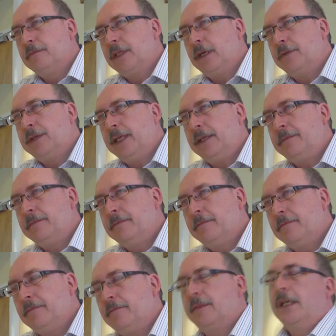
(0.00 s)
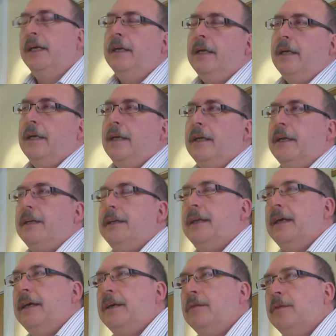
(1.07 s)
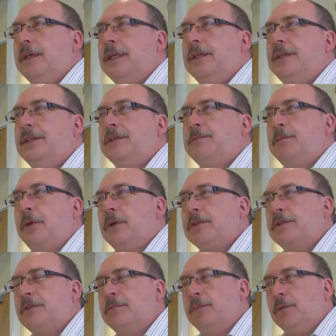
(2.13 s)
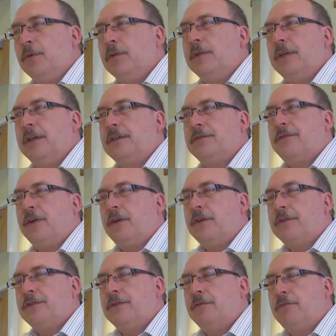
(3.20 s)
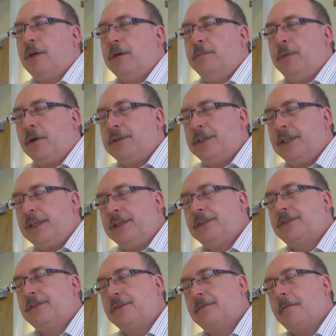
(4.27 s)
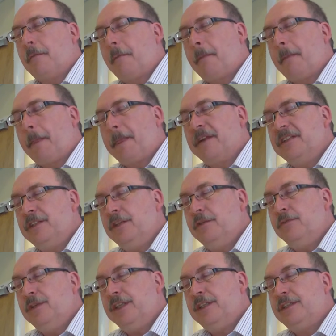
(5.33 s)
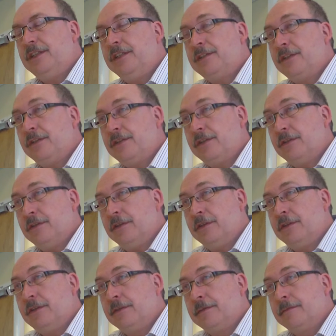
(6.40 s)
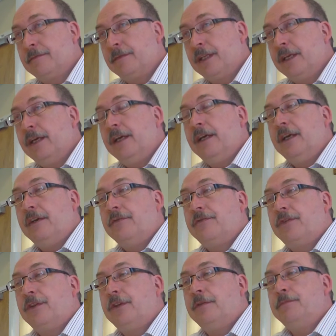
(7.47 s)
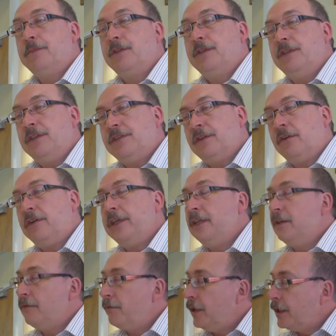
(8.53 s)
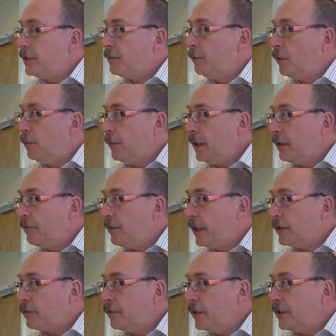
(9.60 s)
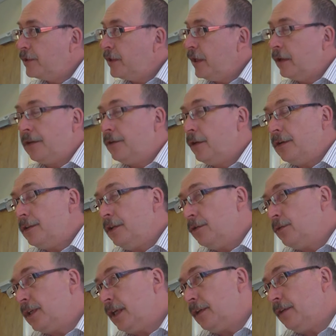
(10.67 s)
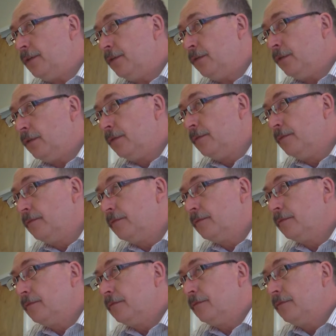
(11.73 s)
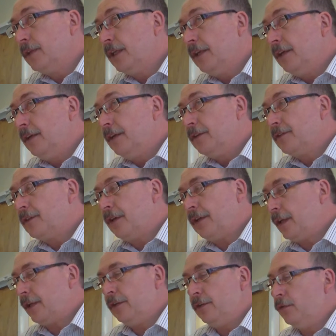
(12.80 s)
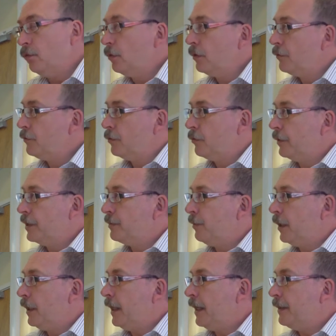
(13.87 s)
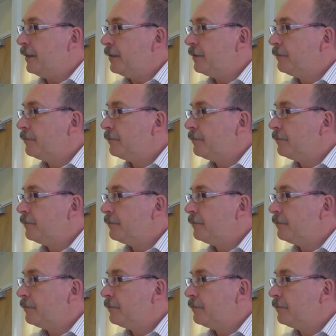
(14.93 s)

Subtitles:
Okay? Now, it is possible, as far as the robotics unit is concerned, for them to design the flexible manufacturing cell and not use CAD at all. So they could do all the drawings by hand.